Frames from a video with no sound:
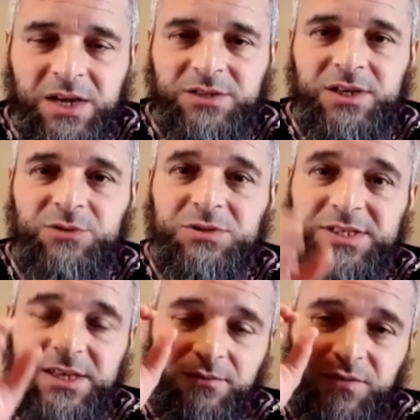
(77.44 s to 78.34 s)
So he would
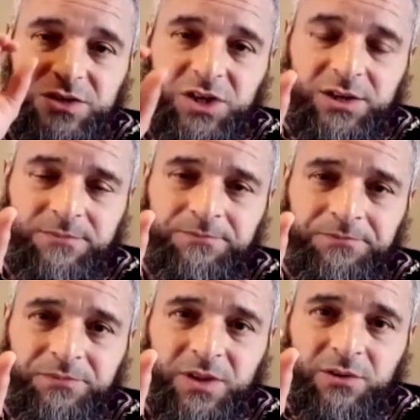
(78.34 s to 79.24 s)
see a vision
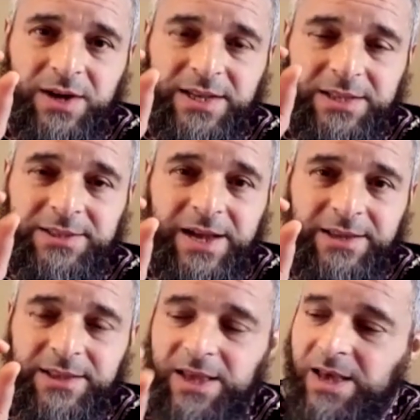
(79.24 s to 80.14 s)
right at
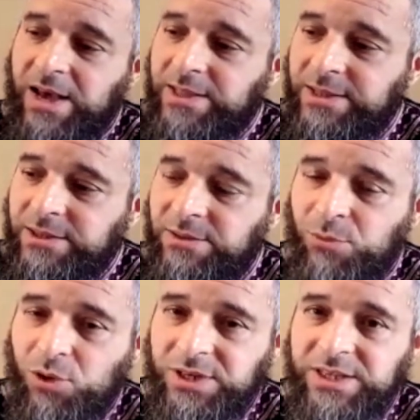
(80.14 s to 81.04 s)
night, and then in the
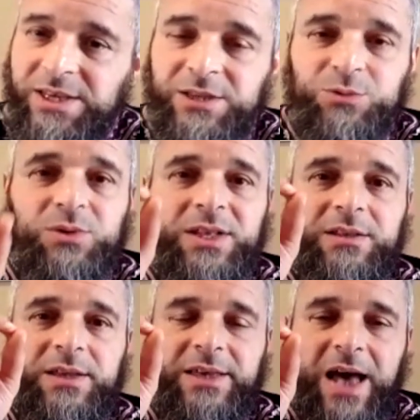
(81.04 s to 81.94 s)
morning it will
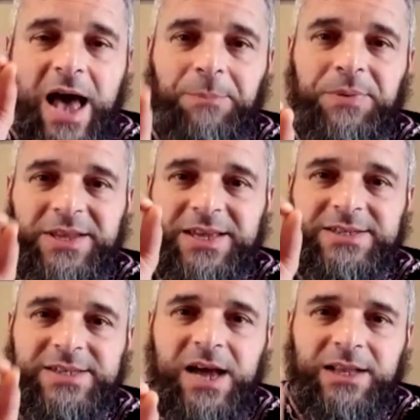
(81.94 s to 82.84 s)
happen
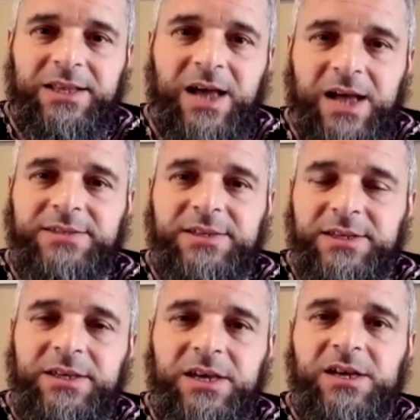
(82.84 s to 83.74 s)
exactly as
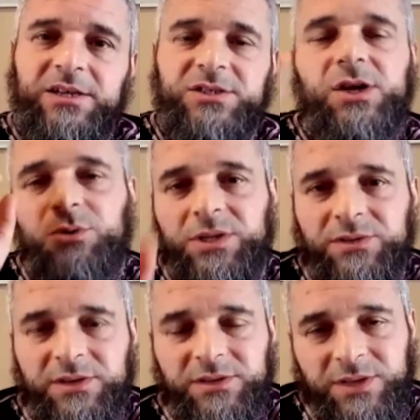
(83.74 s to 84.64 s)
he saw
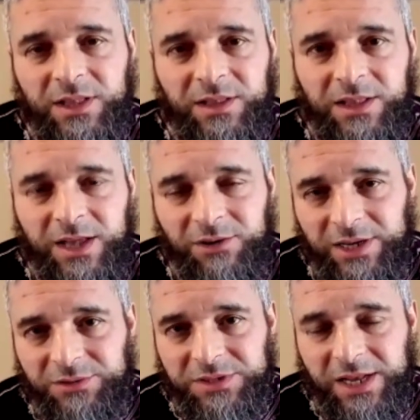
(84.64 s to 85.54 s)
it
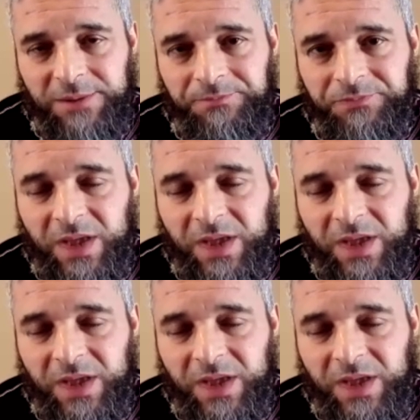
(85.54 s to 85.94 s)
sallallahu alaihi wasallam.